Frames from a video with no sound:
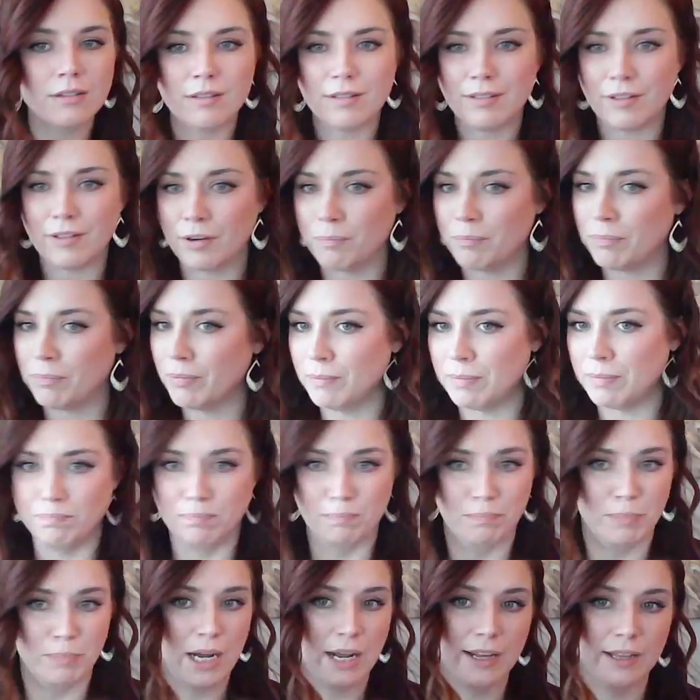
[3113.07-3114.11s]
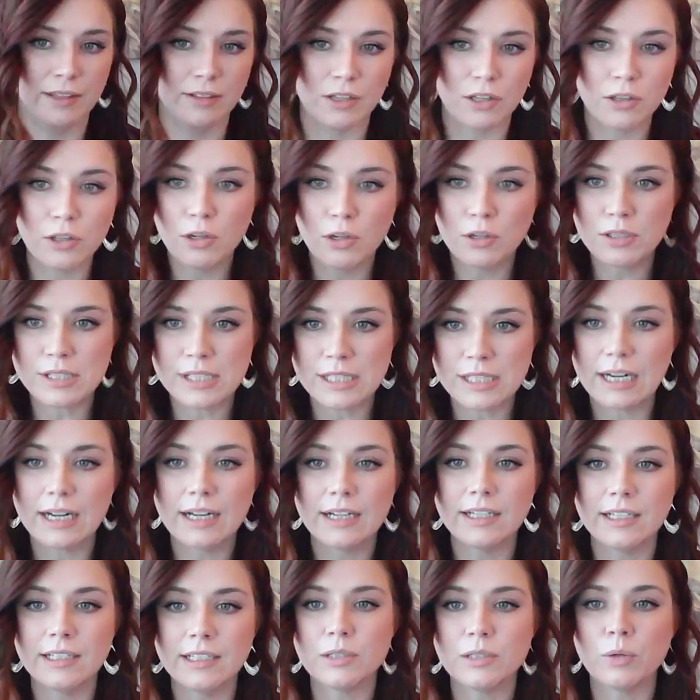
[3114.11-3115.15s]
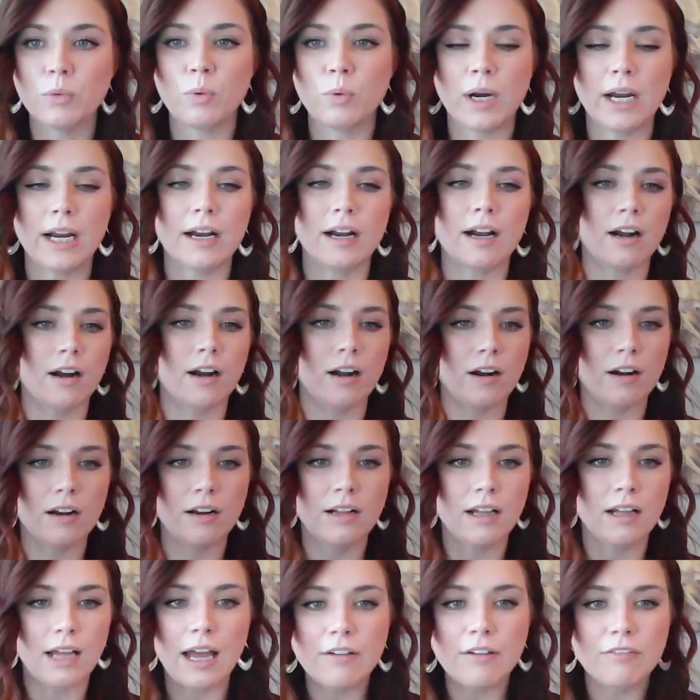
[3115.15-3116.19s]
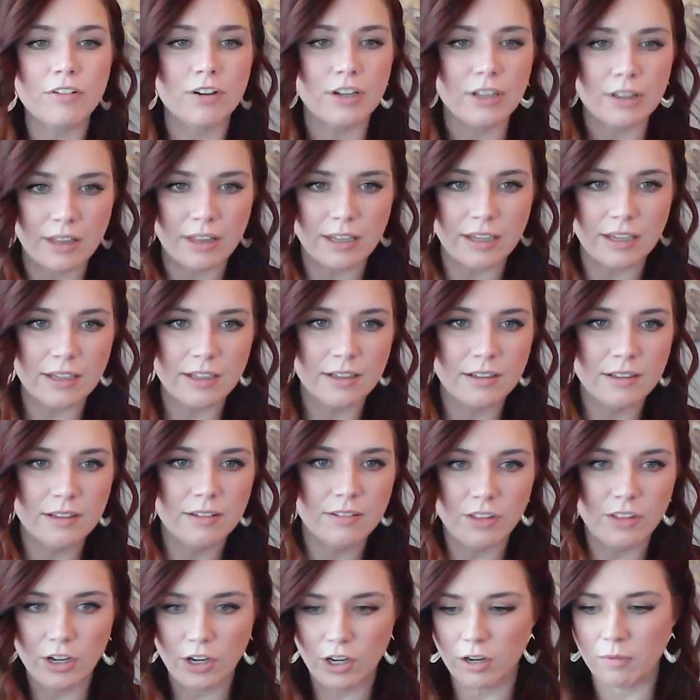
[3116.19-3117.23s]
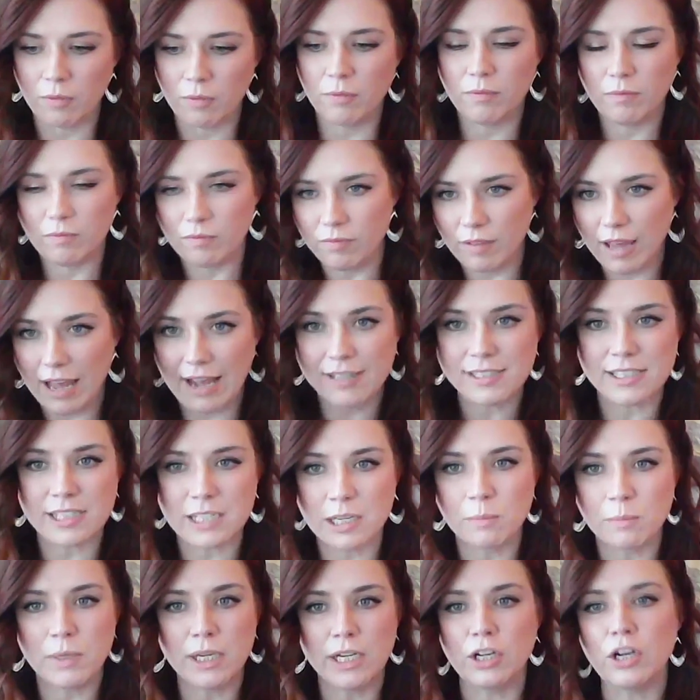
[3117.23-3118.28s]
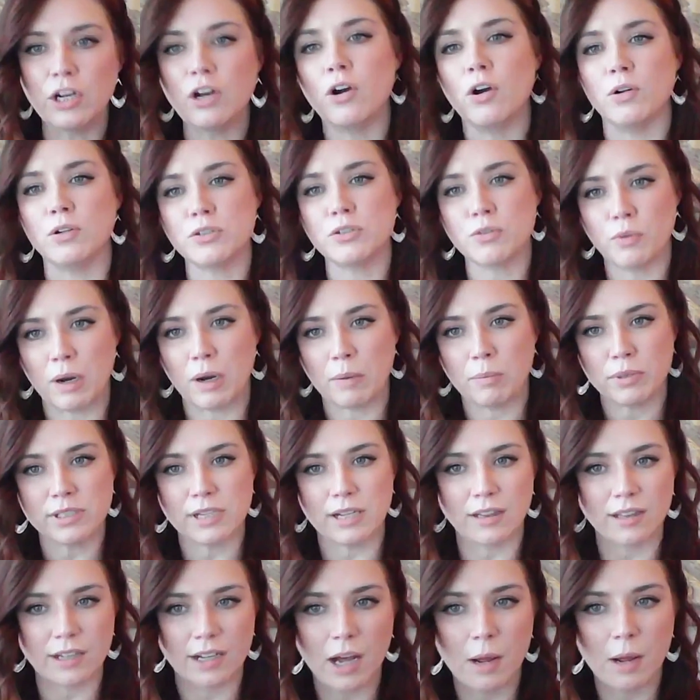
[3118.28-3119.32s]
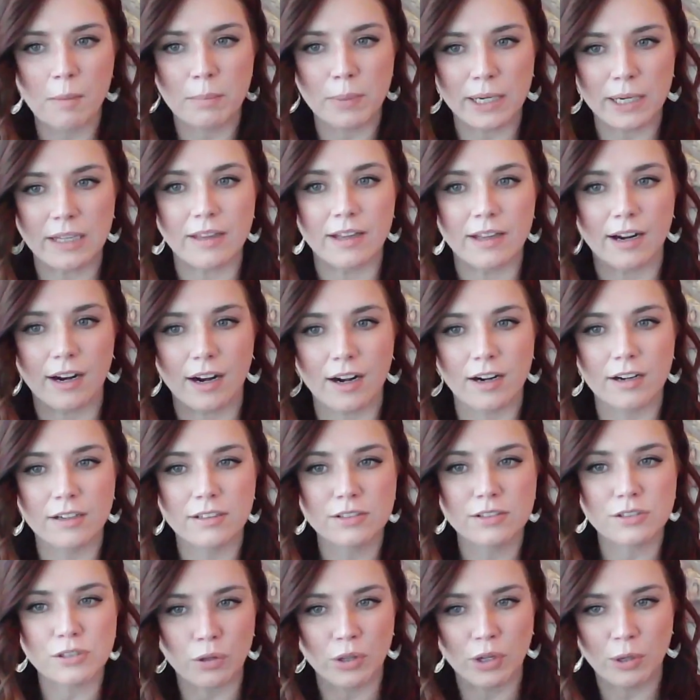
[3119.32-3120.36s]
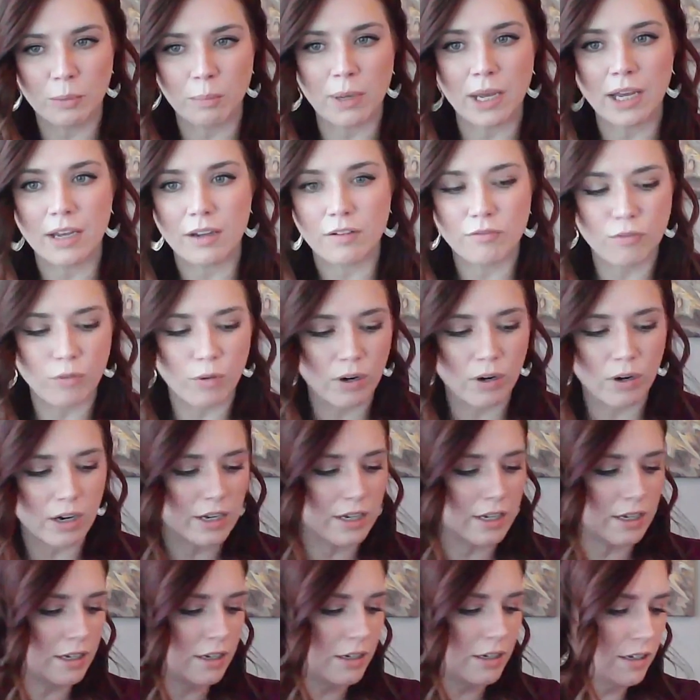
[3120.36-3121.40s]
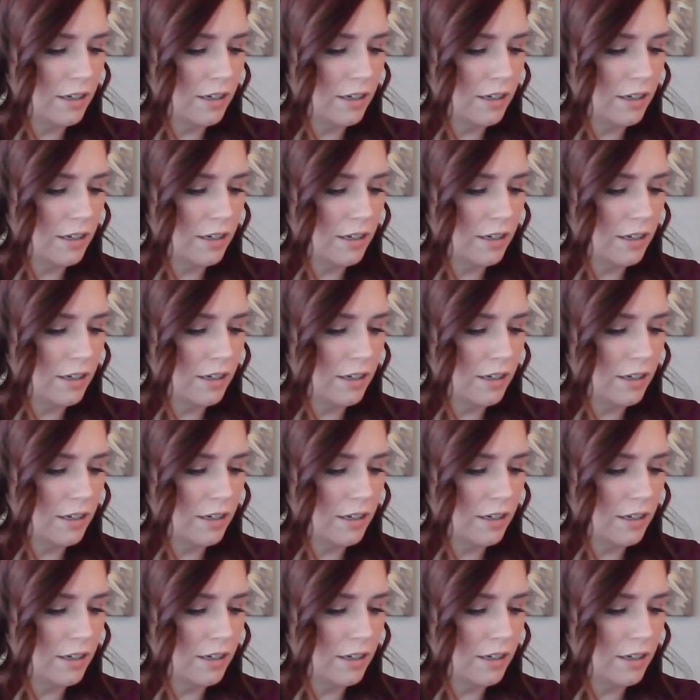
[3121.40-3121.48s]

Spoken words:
They're buying the clothes that I need to wear, everything. They're asking me to go to represent the company there, so they're paying for it.